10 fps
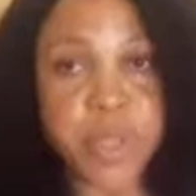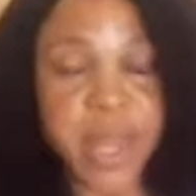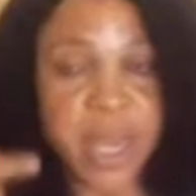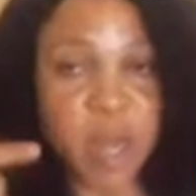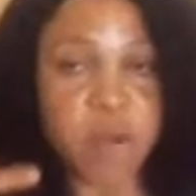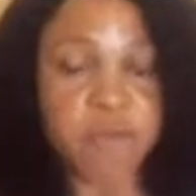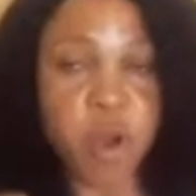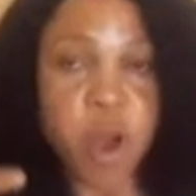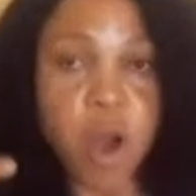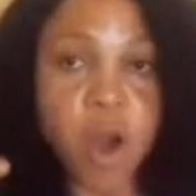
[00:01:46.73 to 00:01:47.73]
you take care of
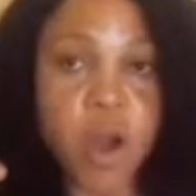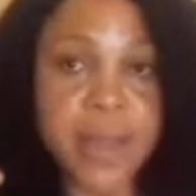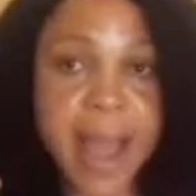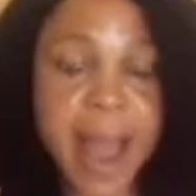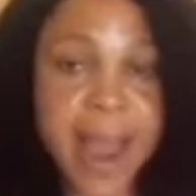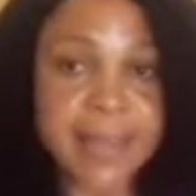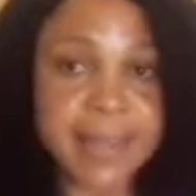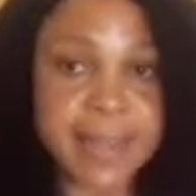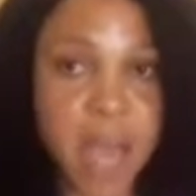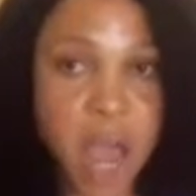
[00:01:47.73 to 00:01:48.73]
your under eye
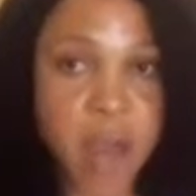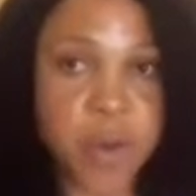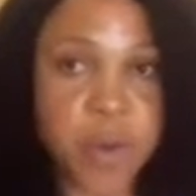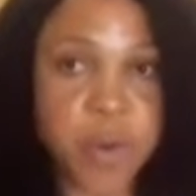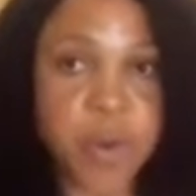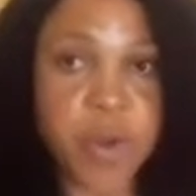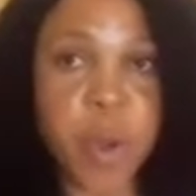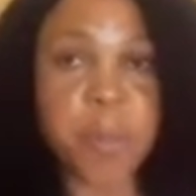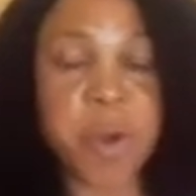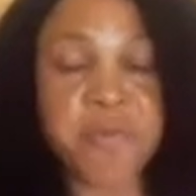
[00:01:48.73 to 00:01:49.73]
circle,
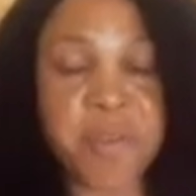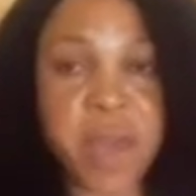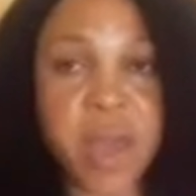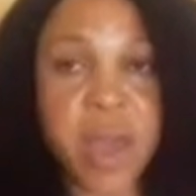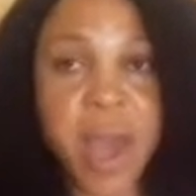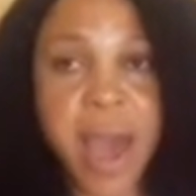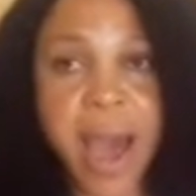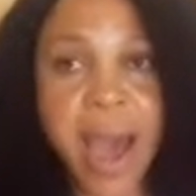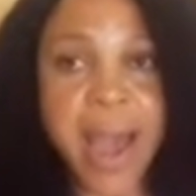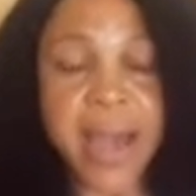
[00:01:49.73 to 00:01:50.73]
your puffy
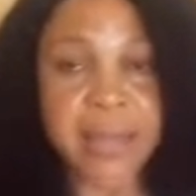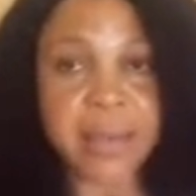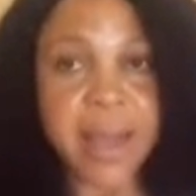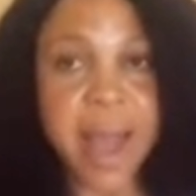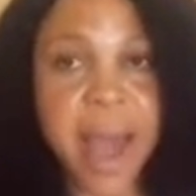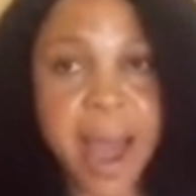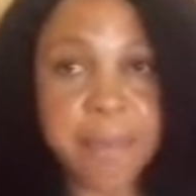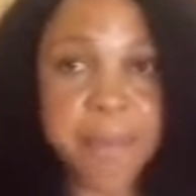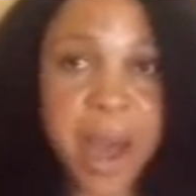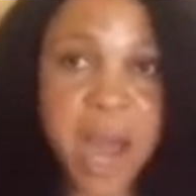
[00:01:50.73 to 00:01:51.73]
eye, and
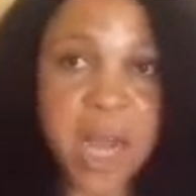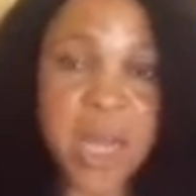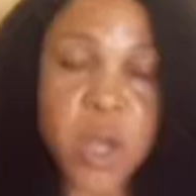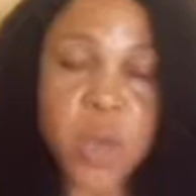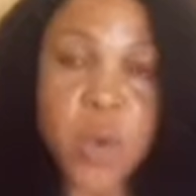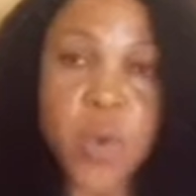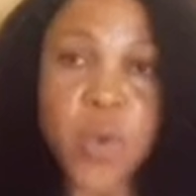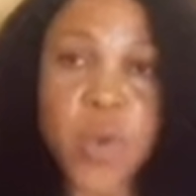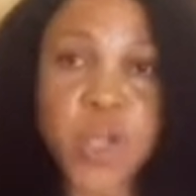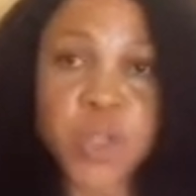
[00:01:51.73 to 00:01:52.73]
eye bag,
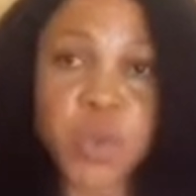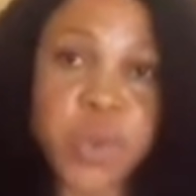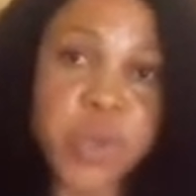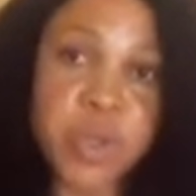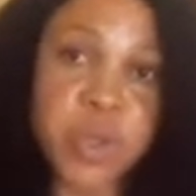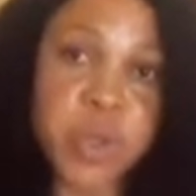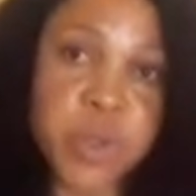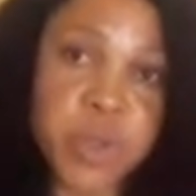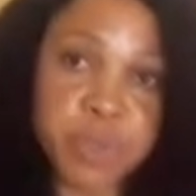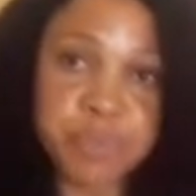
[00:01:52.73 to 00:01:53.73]
which will
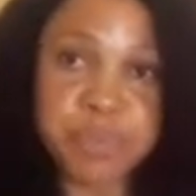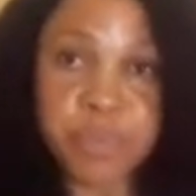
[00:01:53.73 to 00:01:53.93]
reduce